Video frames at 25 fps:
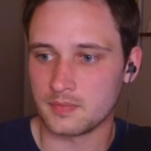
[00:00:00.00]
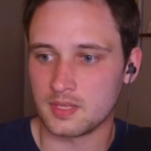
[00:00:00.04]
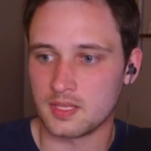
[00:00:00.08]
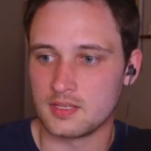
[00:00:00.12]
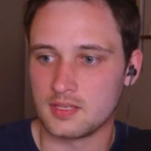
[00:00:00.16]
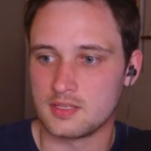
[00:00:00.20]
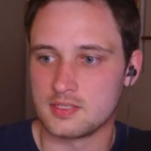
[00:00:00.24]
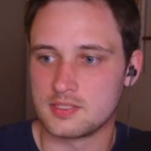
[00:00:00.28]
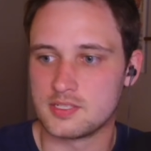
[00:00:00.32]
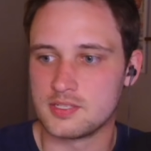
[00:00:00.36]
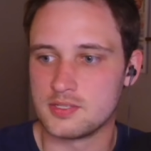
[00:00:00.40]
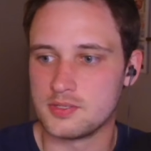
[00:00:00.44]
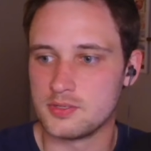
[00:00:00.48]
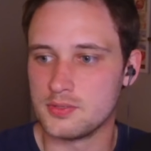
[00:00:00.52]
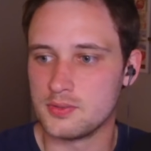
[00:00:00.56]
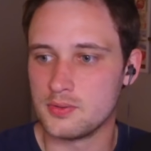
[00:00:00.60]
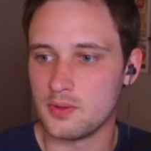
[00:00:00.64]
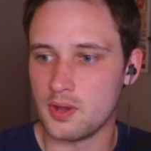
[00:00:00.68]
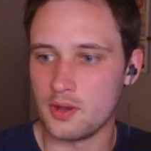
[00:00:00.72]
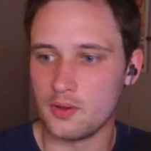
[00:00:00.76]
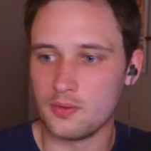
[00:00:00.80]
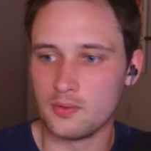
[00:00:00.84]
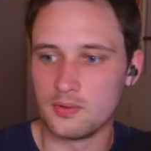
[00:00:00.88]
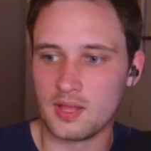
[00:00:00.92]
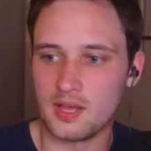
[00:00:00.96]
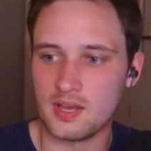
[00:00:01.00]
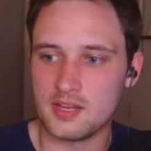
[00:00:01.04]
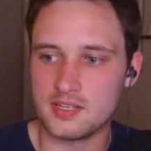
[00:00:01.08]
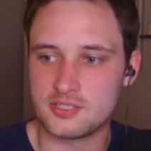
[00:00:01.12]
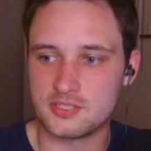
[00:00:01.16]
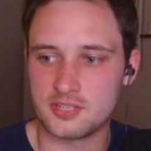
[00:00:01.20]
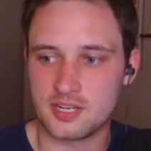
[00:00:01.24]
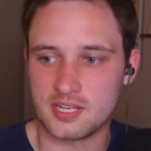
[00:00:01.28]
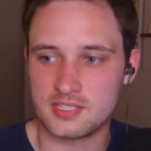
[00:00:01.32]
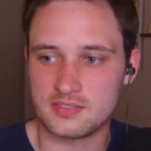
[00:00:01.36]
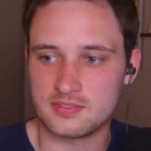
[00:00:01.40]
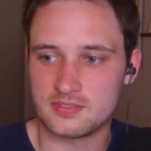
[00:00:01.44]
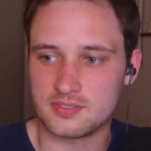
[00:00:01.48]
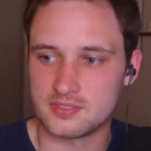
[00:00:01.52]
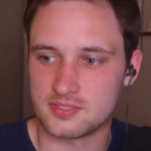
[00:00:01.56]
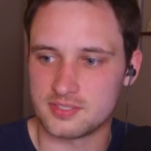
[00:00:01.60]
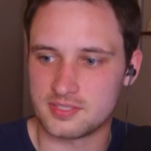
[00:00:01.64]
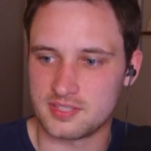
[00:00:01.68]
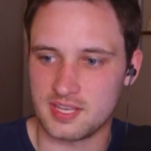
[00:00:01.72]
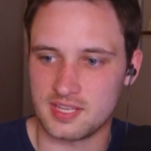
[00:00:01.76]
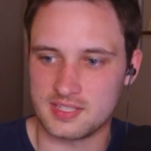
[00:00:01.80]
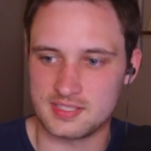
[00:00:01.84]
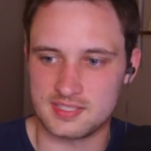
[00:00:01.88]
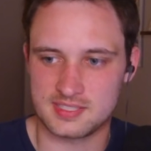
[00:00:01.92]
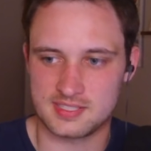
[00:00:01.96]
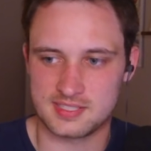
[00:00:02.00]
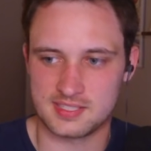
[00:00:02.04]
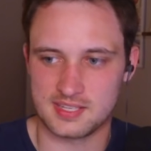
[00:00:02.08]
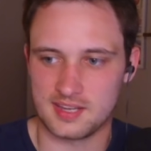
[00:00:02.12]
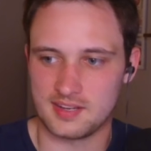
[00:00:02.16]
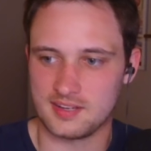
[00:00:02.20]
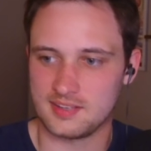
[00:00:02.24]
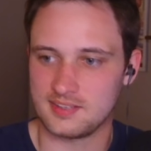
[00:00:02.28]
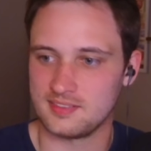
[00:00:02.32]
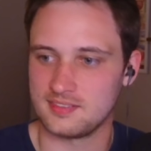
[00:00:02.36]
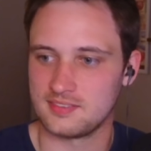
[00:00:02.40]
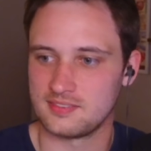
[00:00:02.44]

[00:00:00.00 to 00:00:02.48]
2 O-line transfers. That's exciting.